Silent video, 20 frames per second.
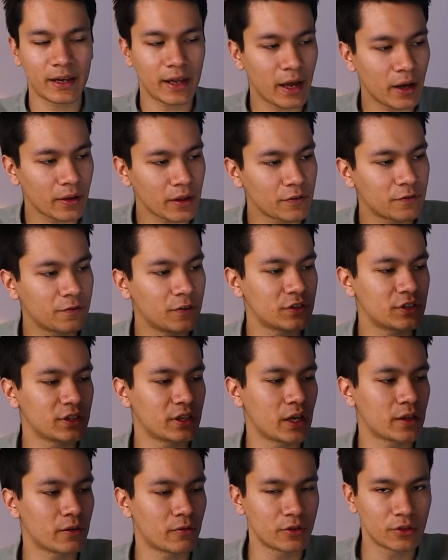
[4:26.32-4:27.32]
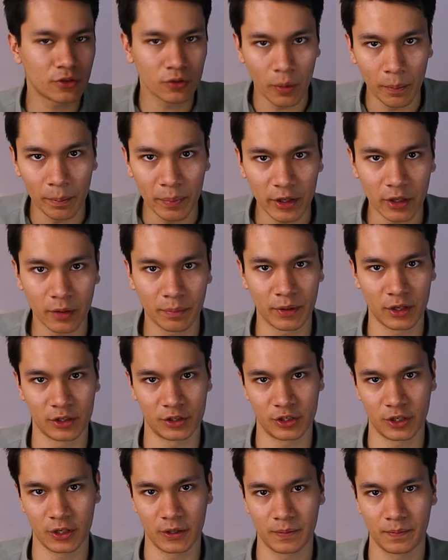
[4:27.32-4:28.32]
and how they fit together into a bigger
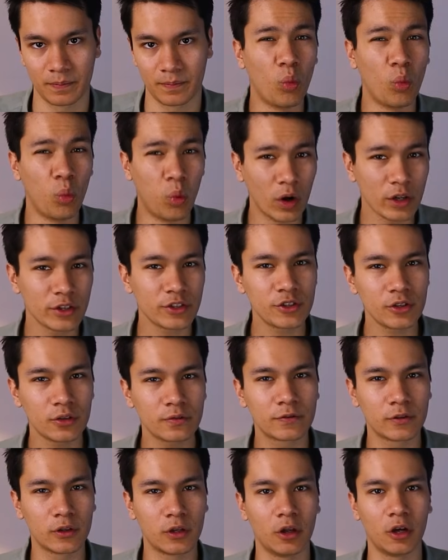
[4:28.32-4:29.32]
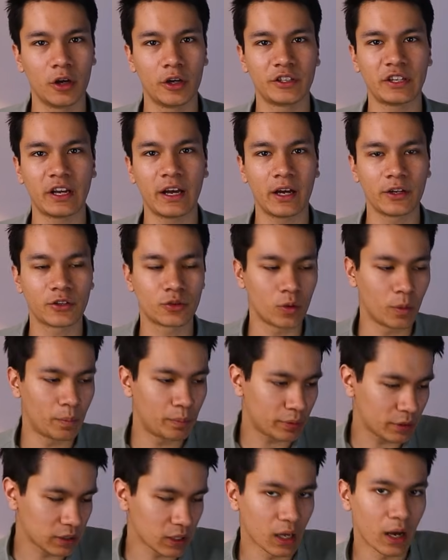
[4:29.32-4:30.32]
picture. Once you've learned how to
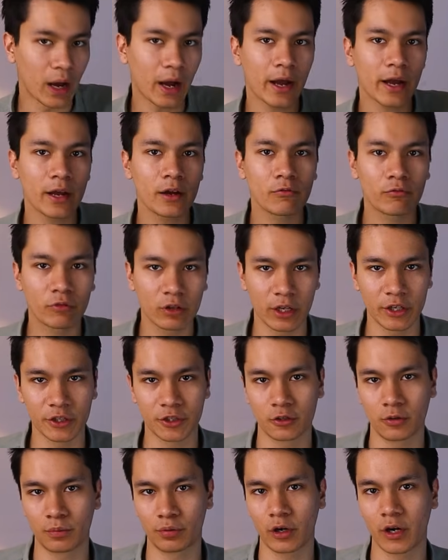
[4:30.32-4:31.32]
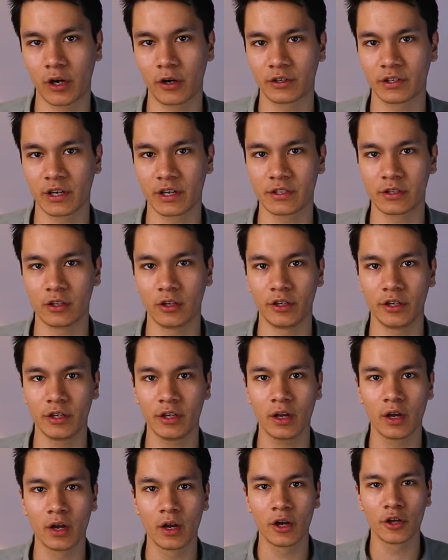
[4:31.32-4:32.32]
apply relational prioritized
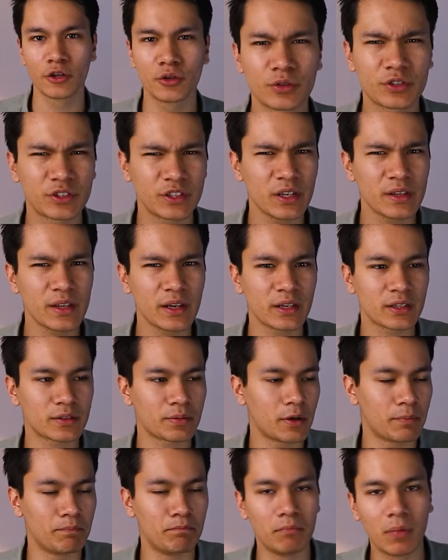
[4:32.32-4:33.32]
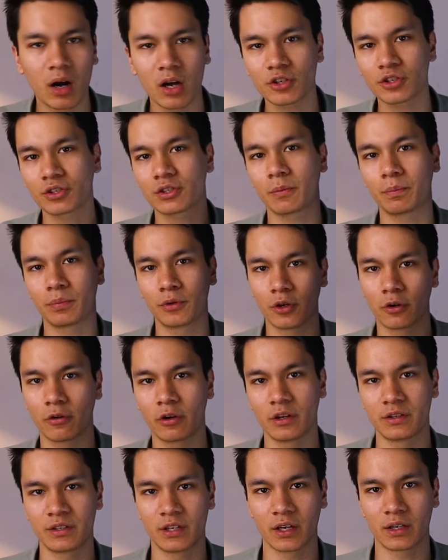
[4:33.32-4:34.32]
learning, you'll see that it's a much
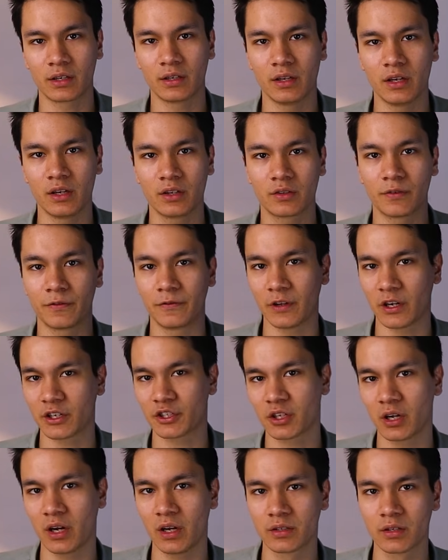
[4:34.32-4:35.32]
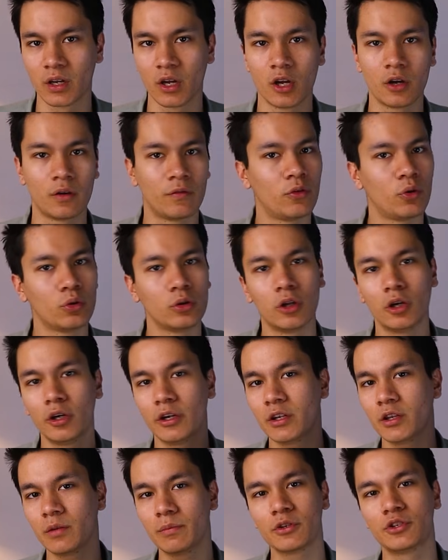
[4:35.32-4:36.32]
superior technique to flashcards for
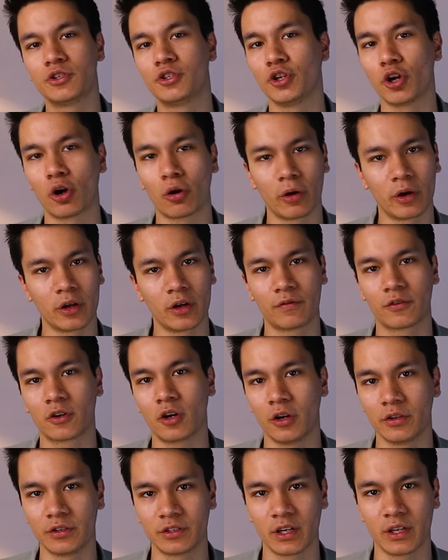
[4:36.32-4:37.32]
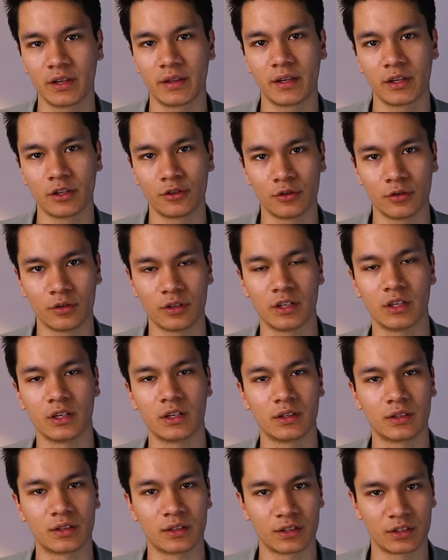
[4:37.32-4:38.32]
learning the majority of content that you
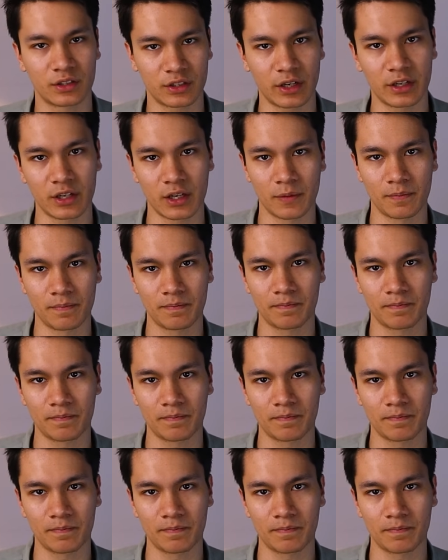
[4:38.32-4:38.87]
need to study.